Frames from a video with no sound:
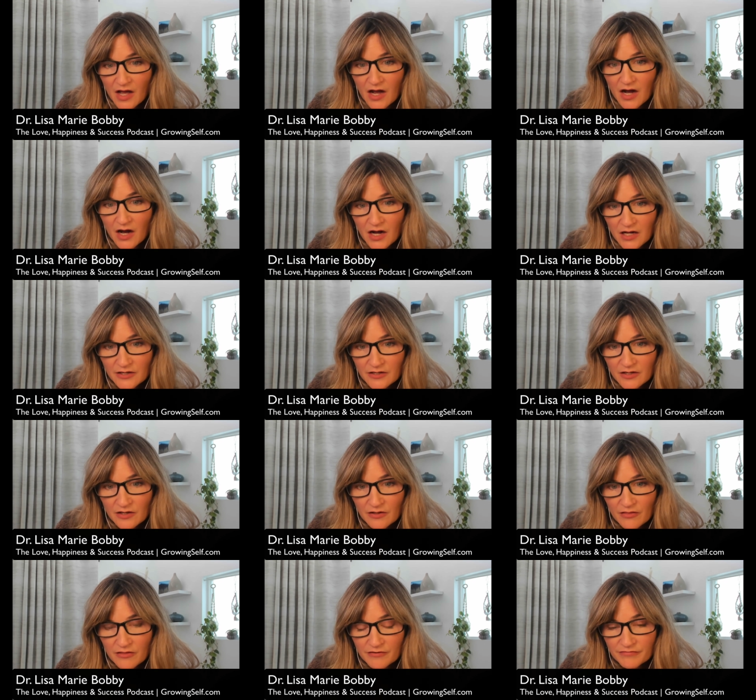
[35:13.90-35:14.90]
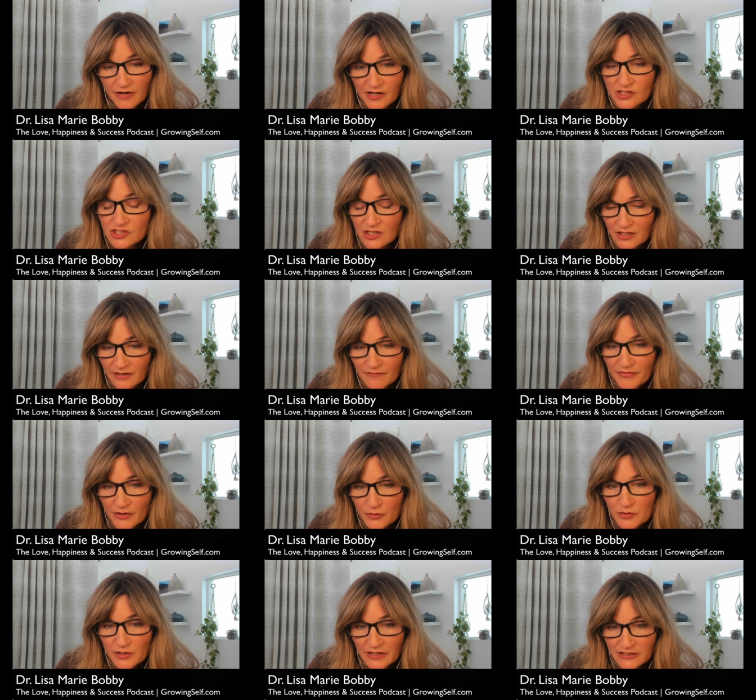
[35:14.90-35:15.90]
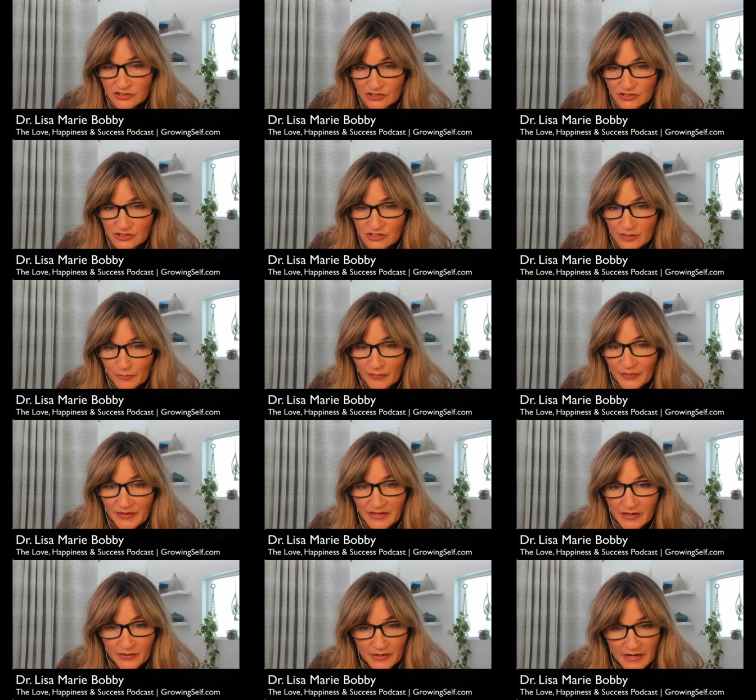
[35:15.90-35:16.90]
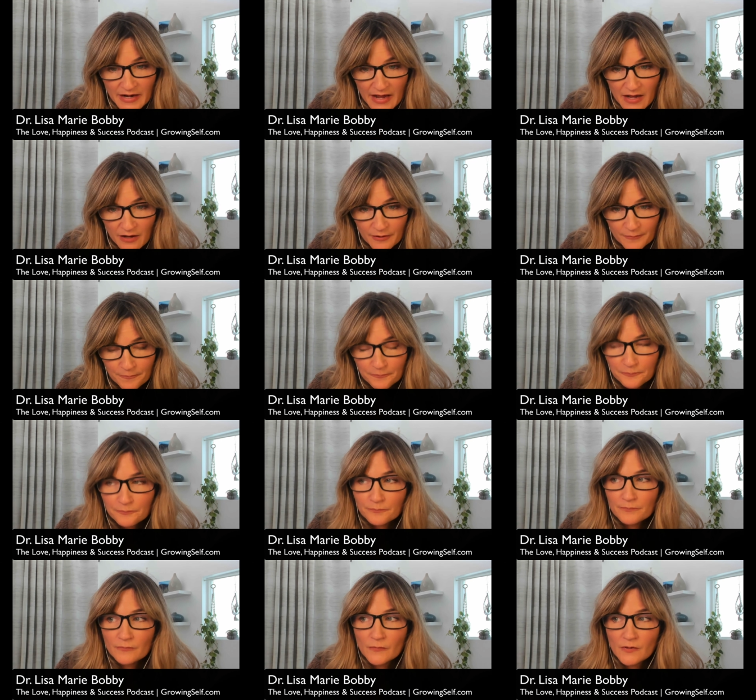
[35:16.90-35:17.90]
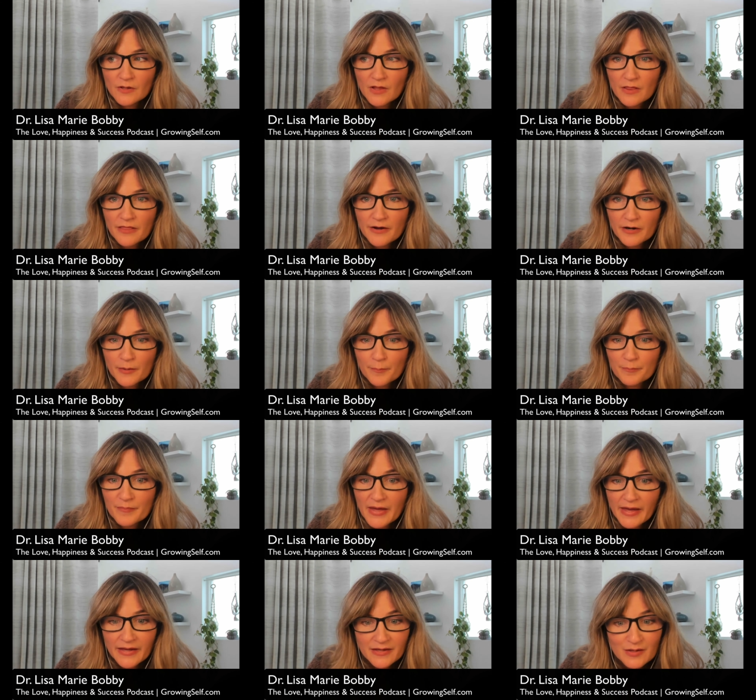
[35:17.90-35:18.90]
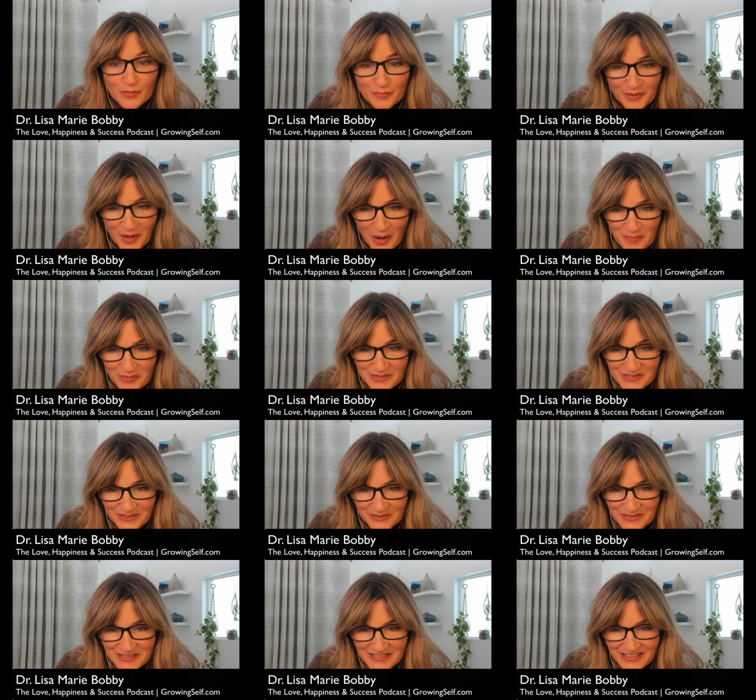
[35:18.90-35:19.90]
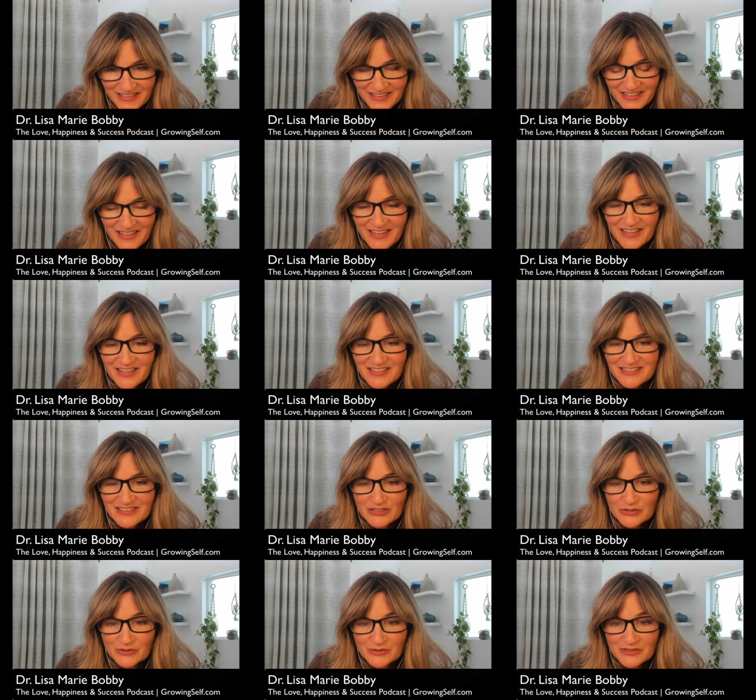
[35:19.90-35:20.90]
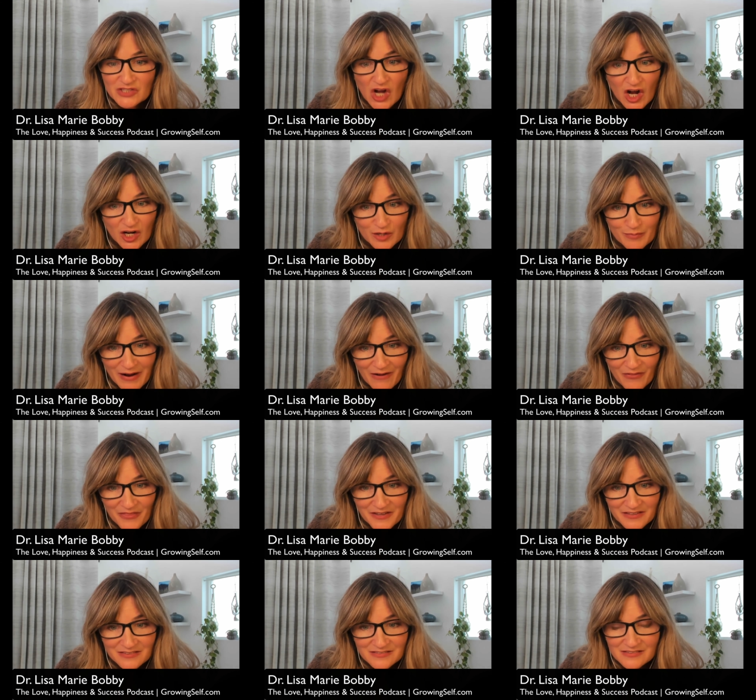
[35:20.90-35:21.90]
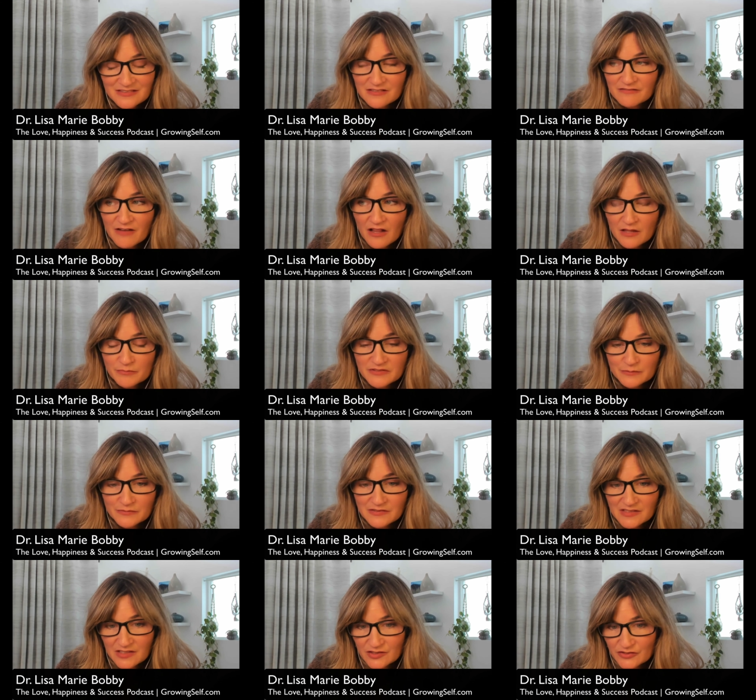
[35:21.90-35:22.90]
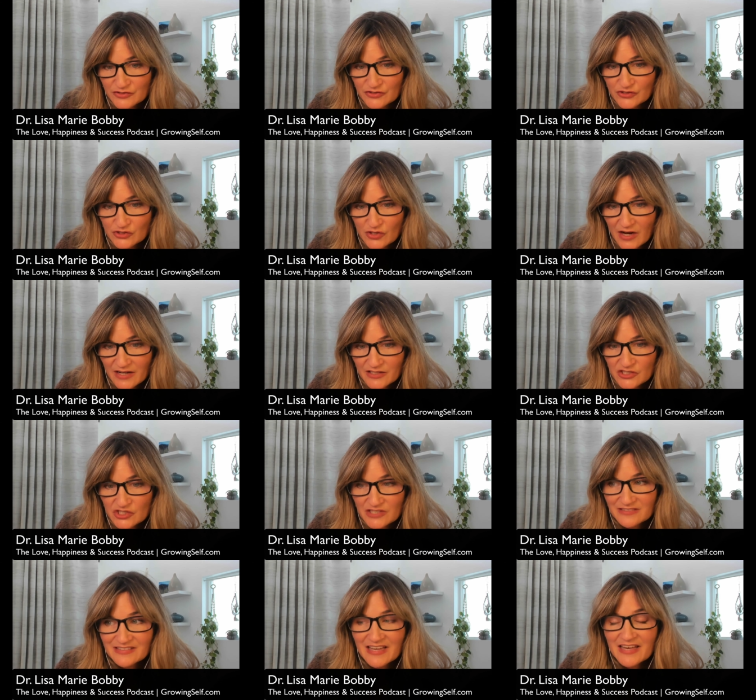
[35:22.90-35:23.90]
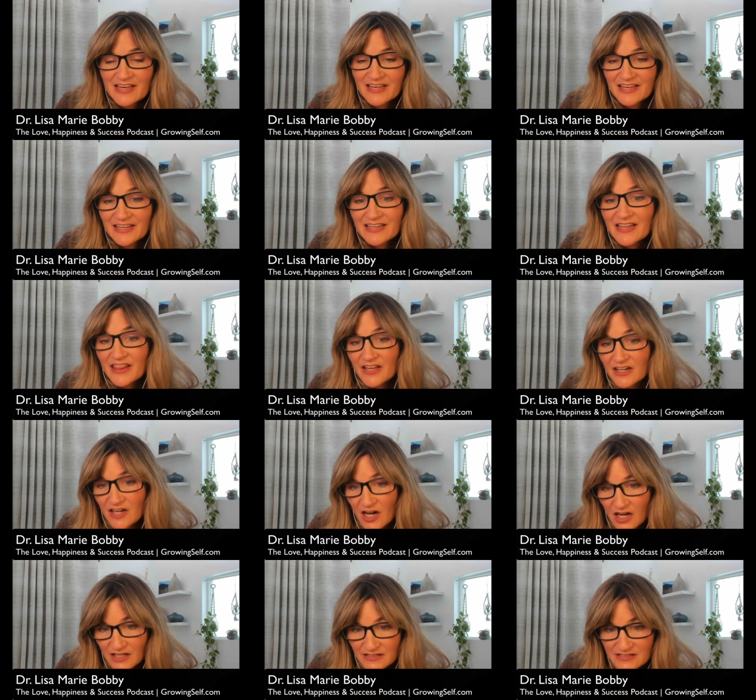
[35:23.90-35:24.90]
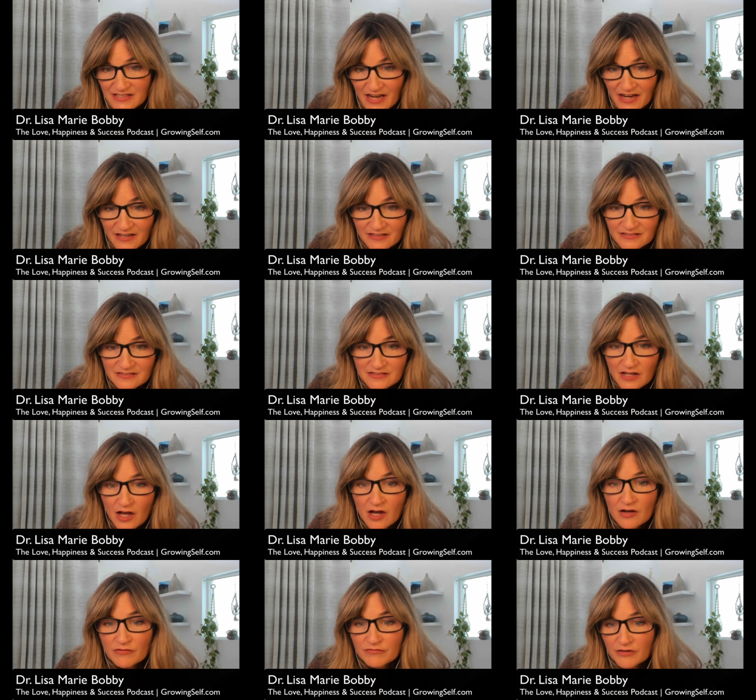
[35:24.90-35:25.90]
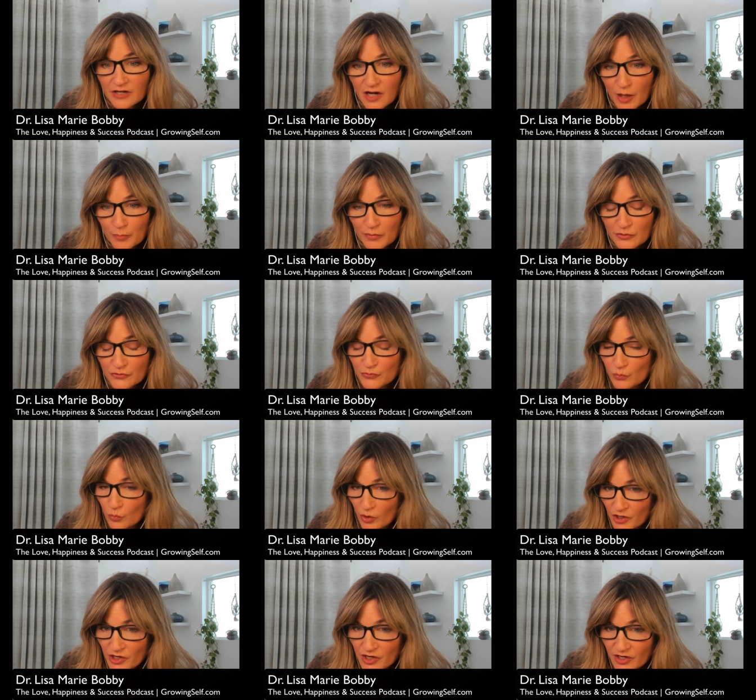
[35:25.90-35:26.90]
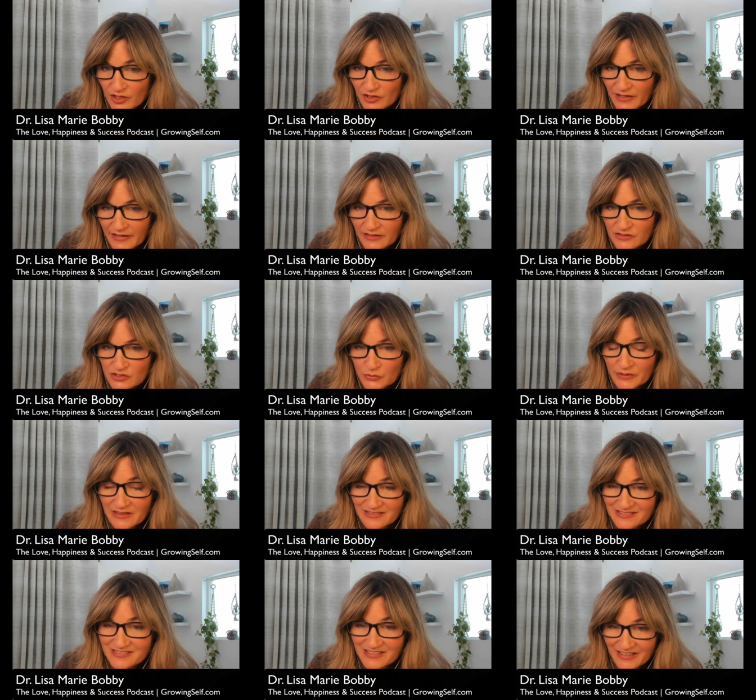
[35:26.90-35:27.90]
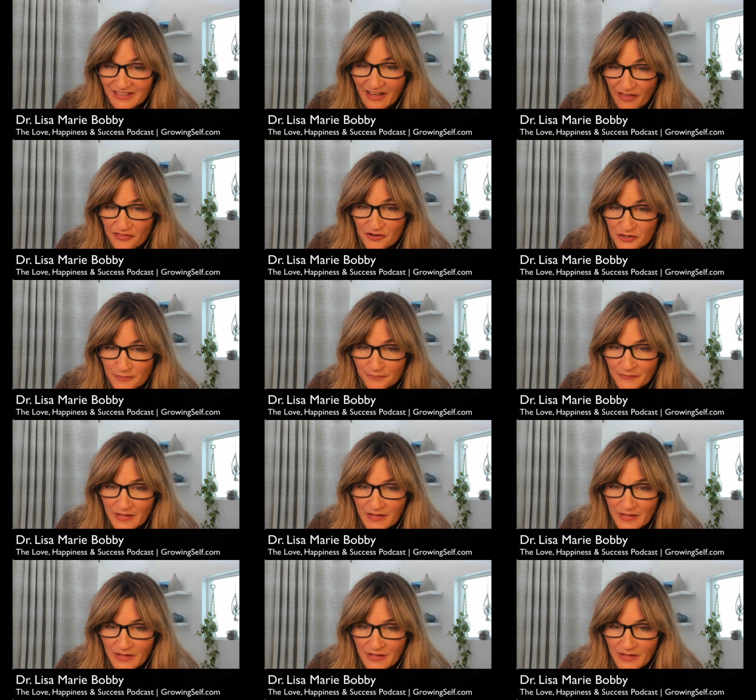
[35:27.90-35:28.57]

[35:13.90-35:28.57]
on the functioning of their relationship in the here and now. There may be opportunity to talk about this and develop some skills and strategies in the context of couples work, like doing this together